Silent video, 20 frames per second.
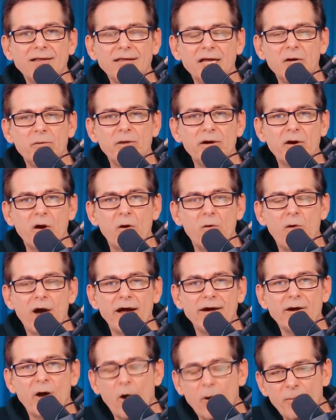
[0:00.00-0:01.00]
think we know
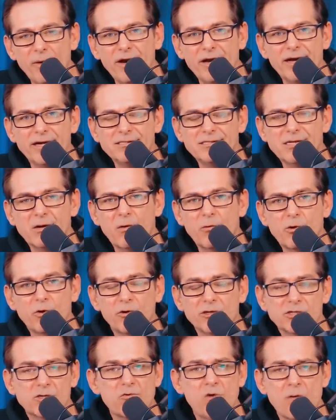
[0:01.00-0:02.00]
why nobody at CNN.
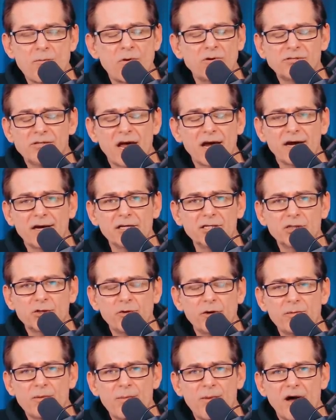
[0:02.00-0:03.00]
Chris Cuomo's not going to
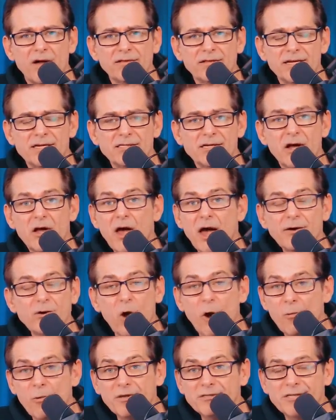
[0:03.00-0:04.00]
scream about this.
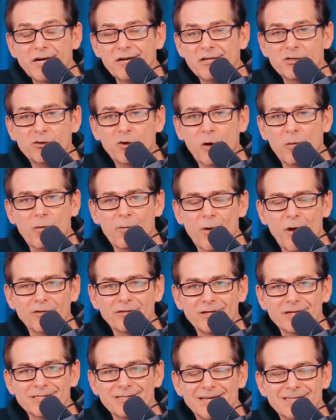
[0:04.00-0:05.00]
No one's going to scream
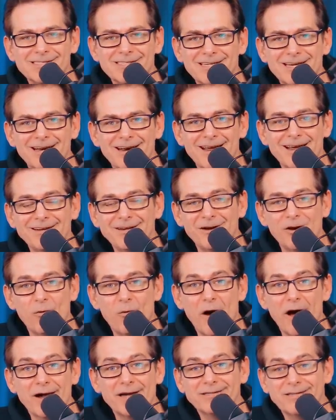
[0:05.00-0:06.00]
about this at CNN. You know
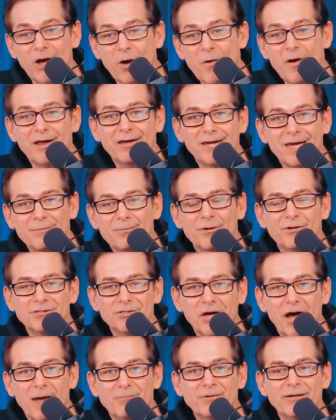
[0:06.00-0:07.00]
why? Because they all want to keep their
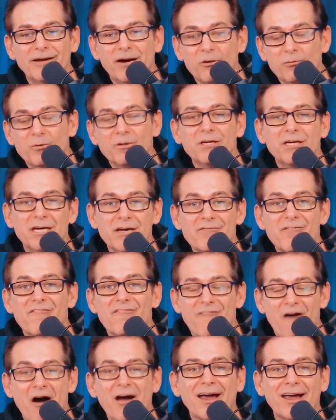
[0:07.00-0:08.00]
jobs and they don't really give a
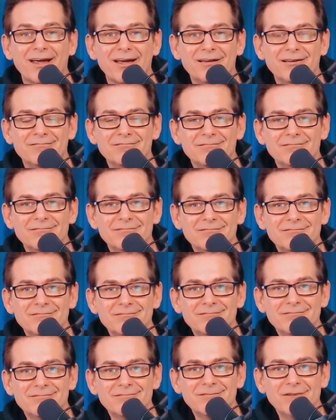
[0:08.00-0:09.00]
fuck.
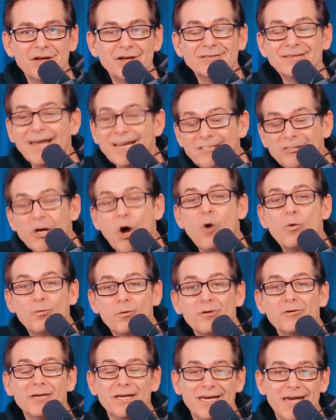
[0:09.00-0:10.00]
They don't
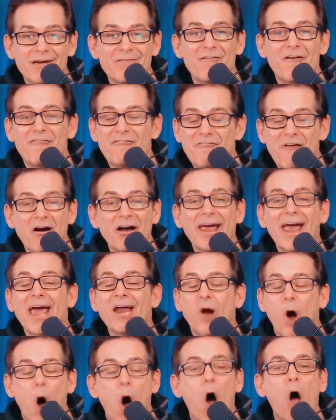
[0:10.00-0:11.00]
really give a fuck
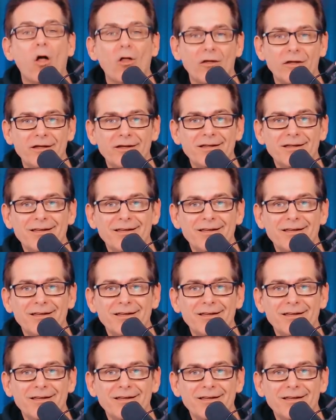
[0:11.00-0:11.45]
at all.